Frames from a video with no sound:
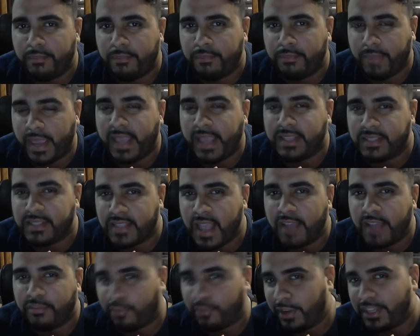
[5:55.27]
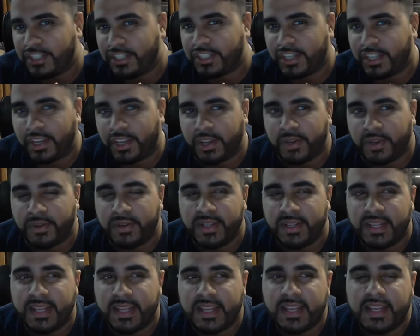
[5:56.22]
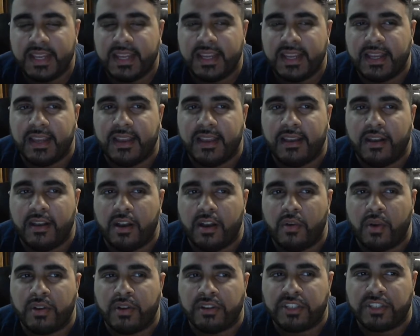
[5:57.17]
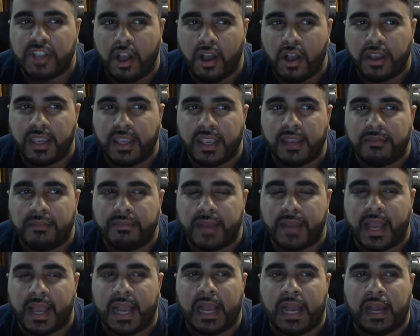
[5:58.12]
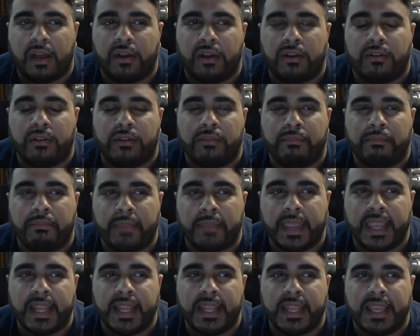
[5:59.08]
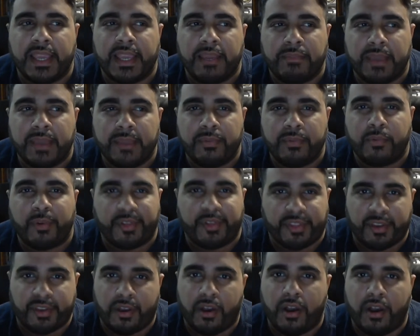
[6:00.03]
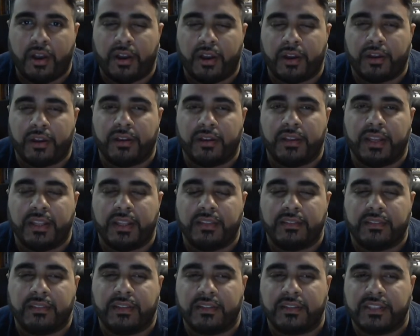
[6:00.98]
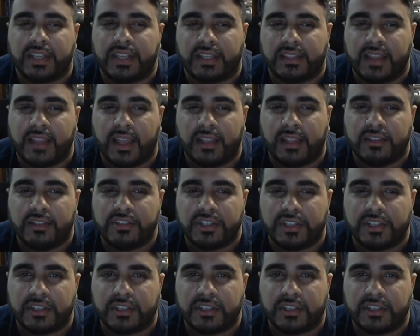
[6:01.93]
paid staff ratio, when we're talking about meeting people where they are in their technology